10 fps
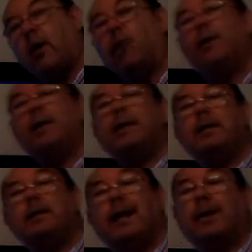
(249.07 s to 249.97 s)
already
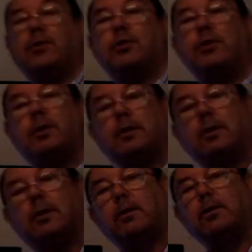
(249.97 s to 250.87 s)
attached
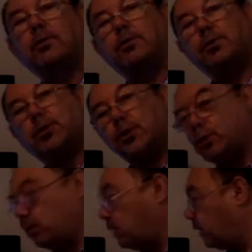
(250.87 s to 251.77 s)

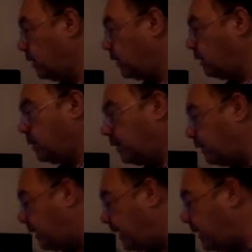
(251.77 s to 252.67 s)
to
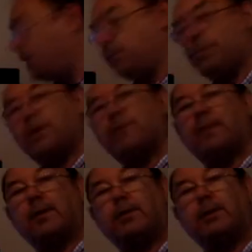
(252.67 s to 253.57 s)
the press
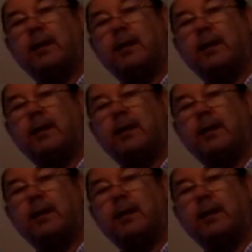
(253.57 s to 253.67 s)
felt,